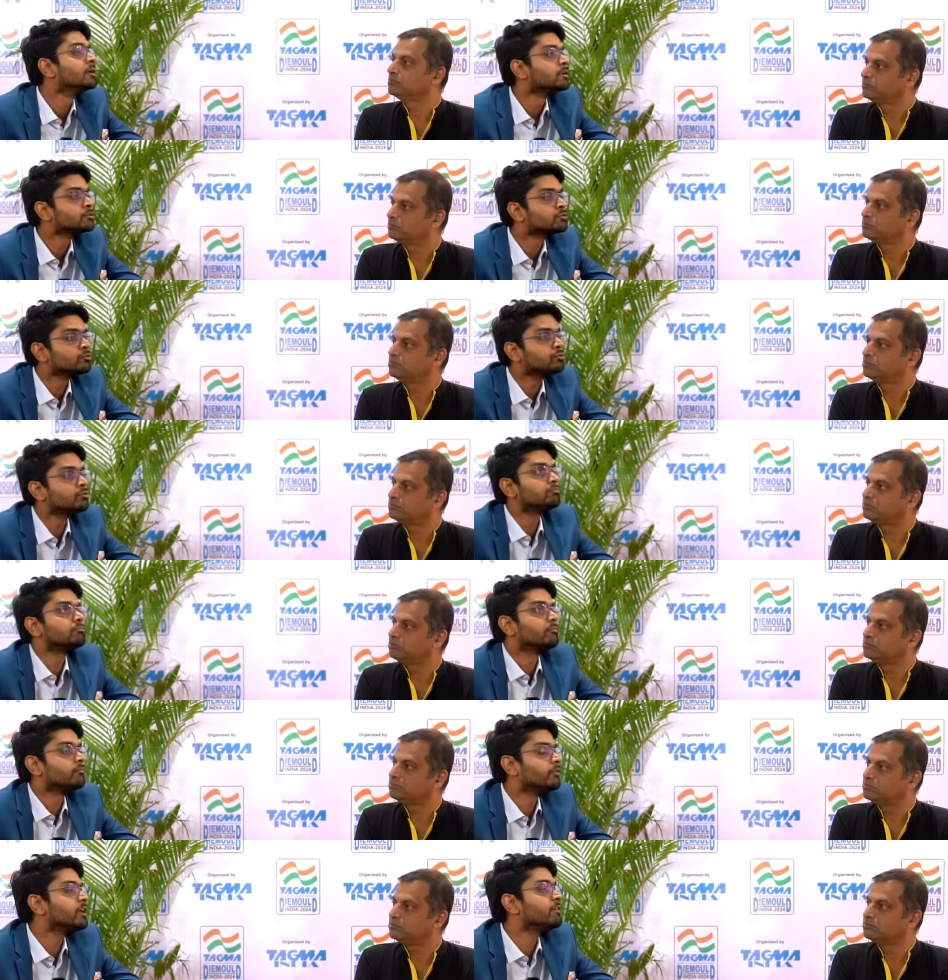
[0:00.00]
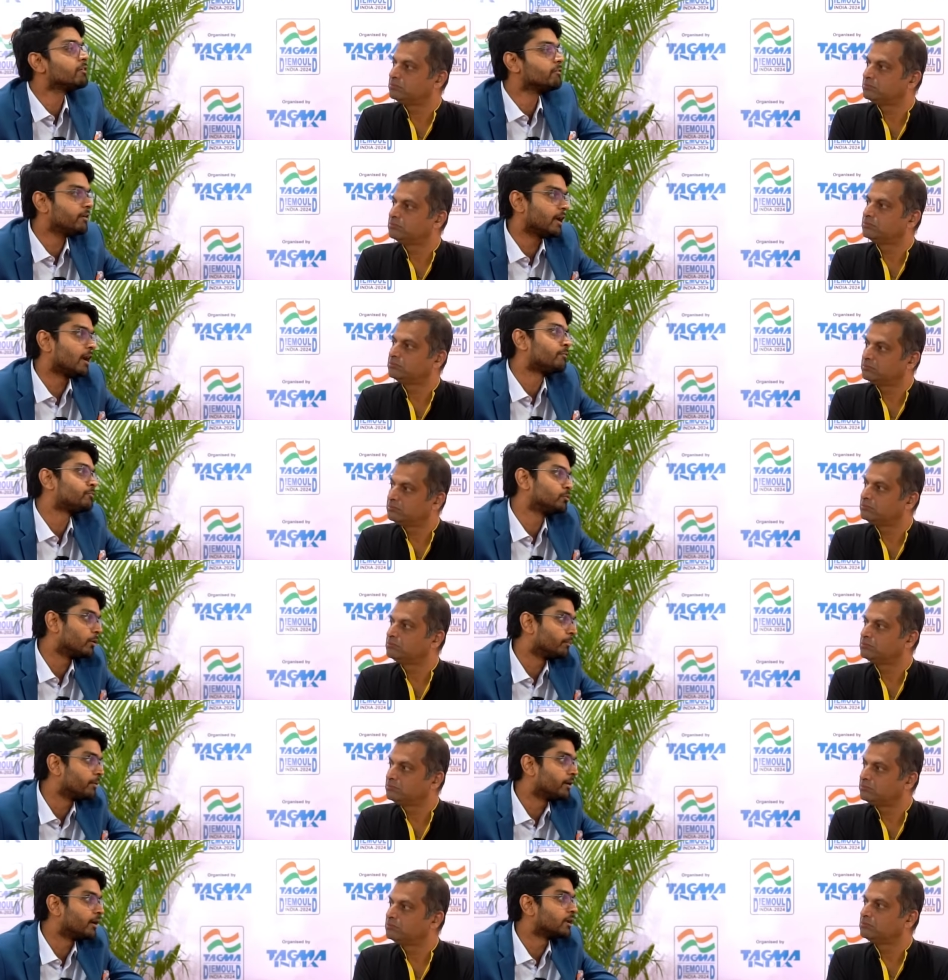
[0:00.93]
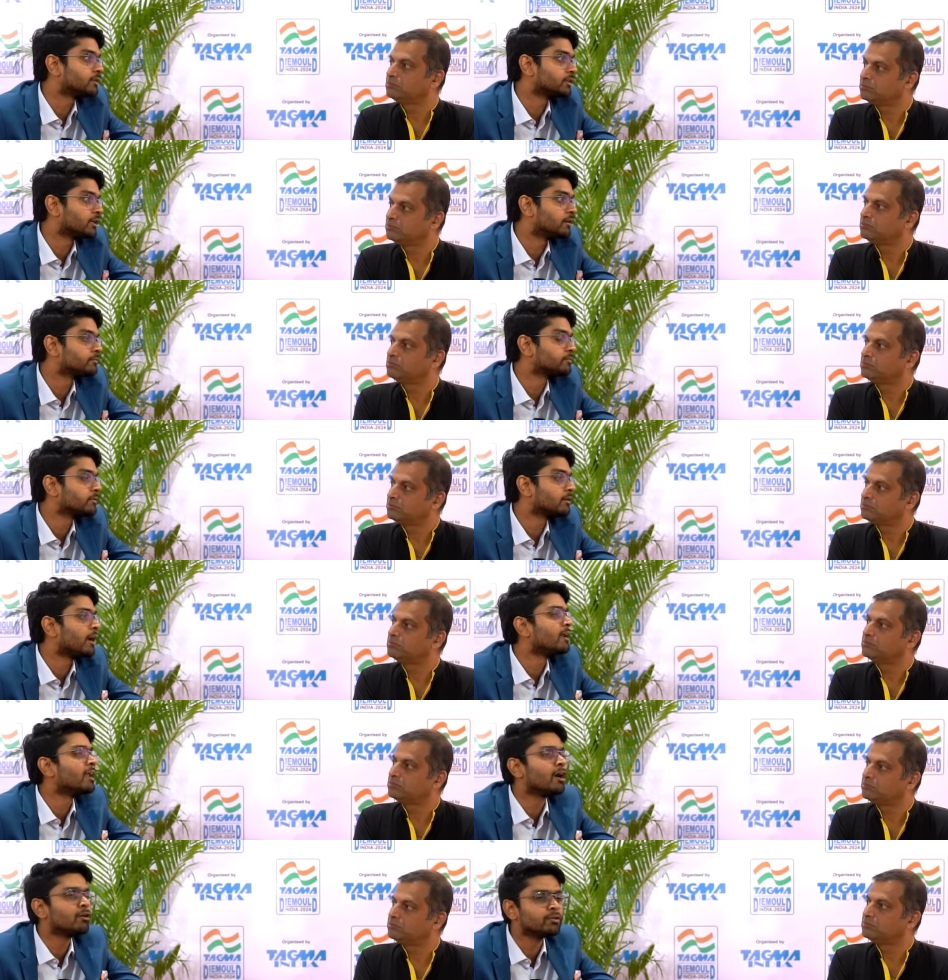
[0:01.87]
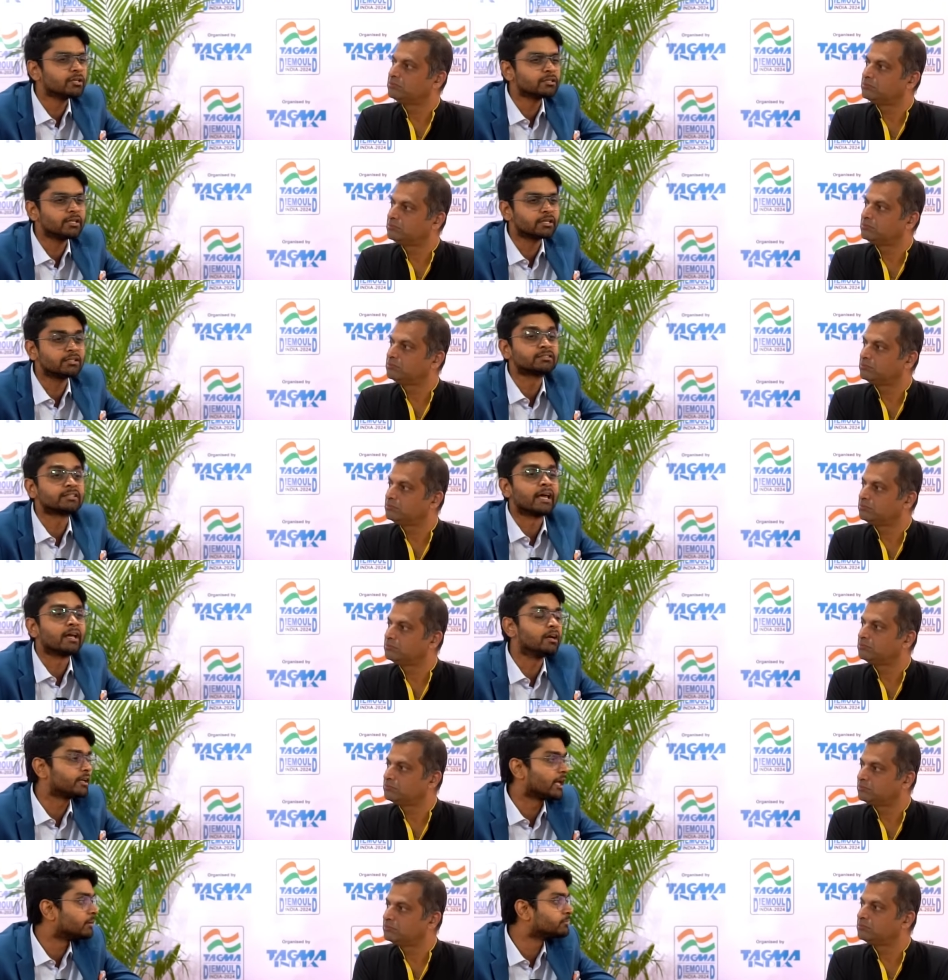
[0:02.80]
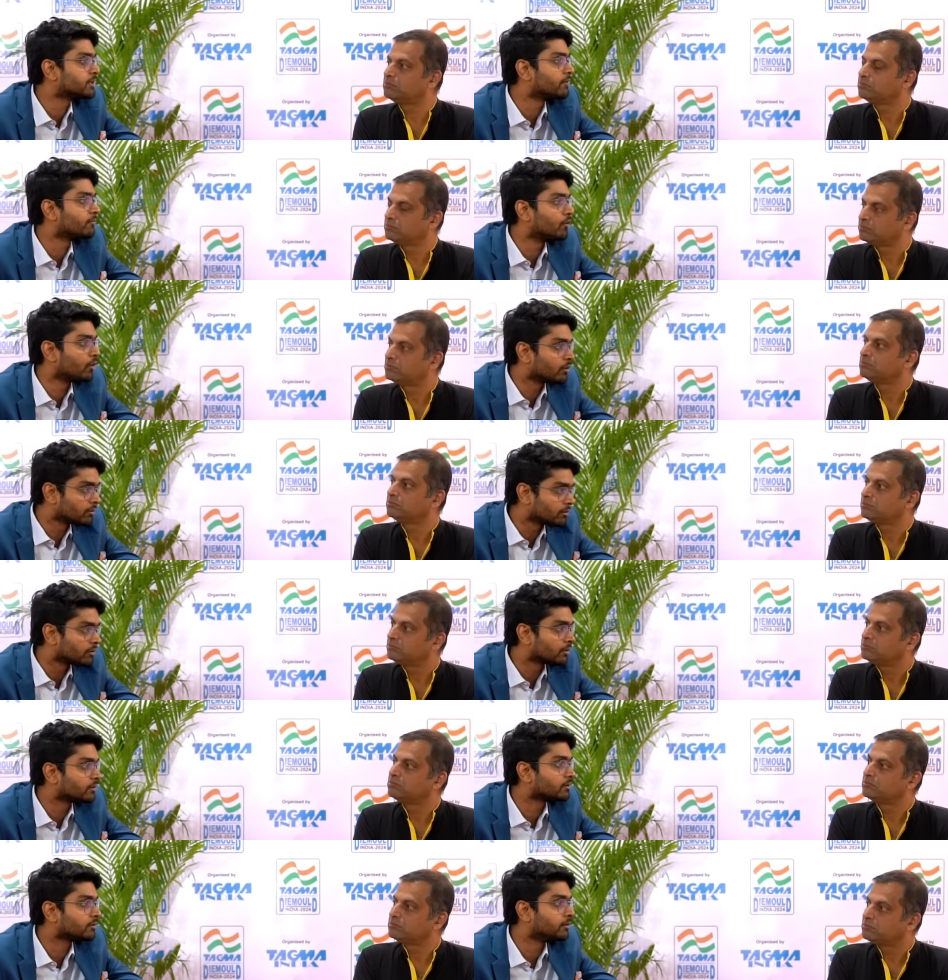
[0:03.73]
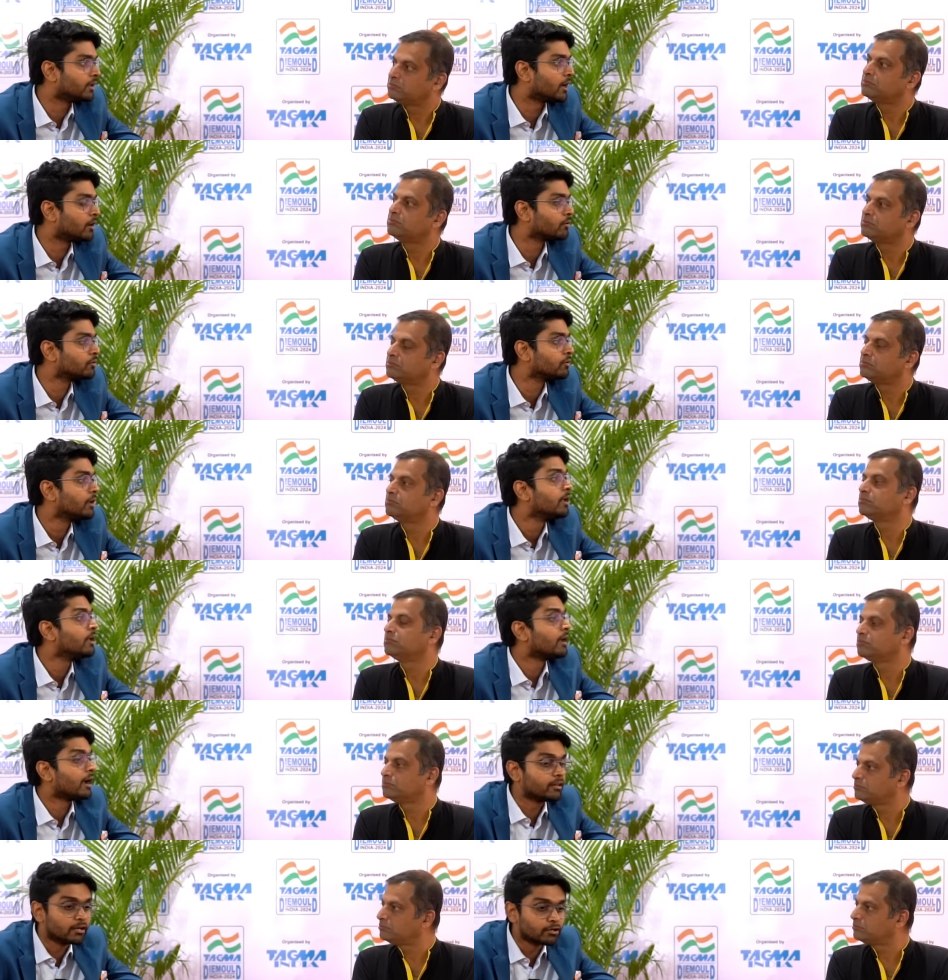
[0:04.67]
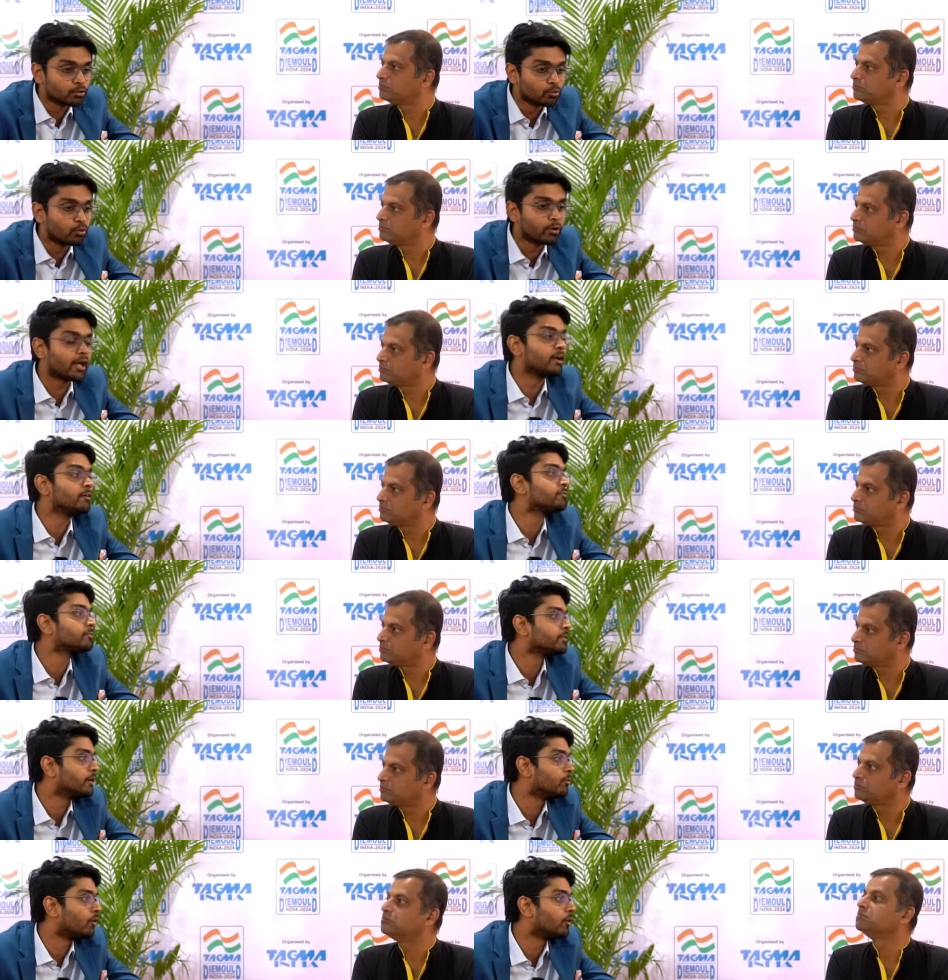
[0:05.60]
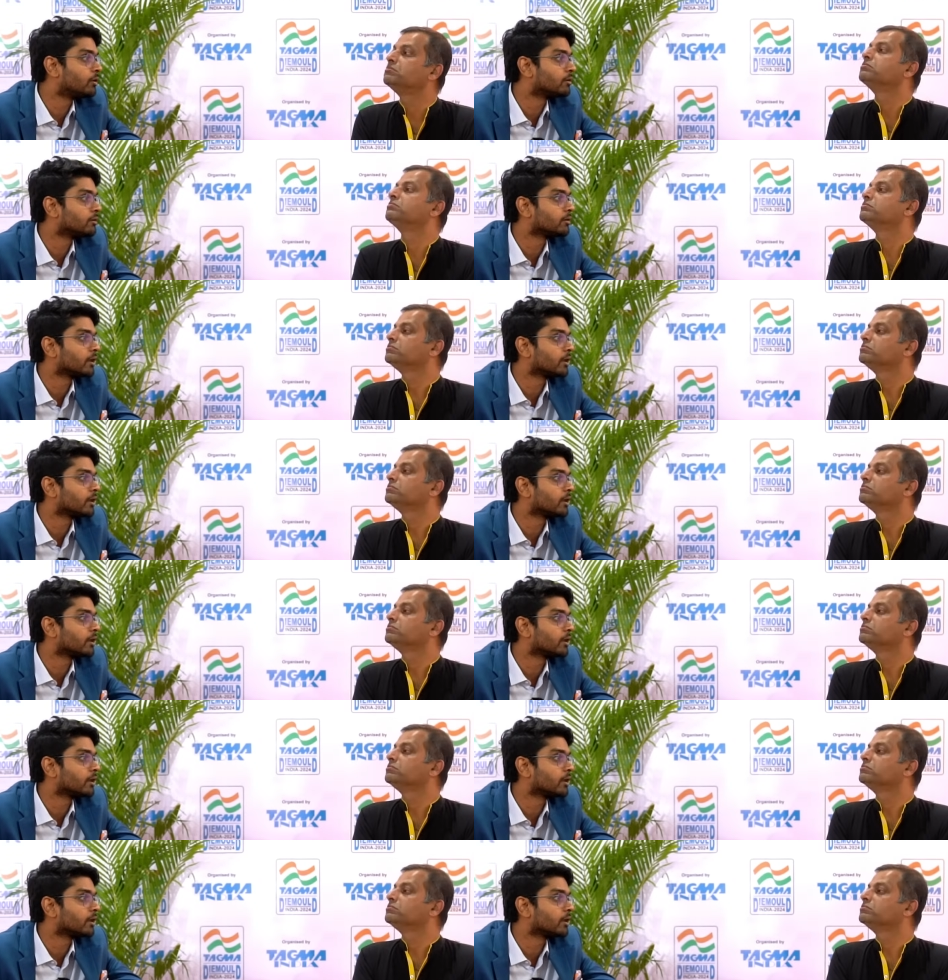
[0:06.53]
Speaker 1: So even we have to upgrade ourselves. And now these days the cycle times have gone down and the tool life they want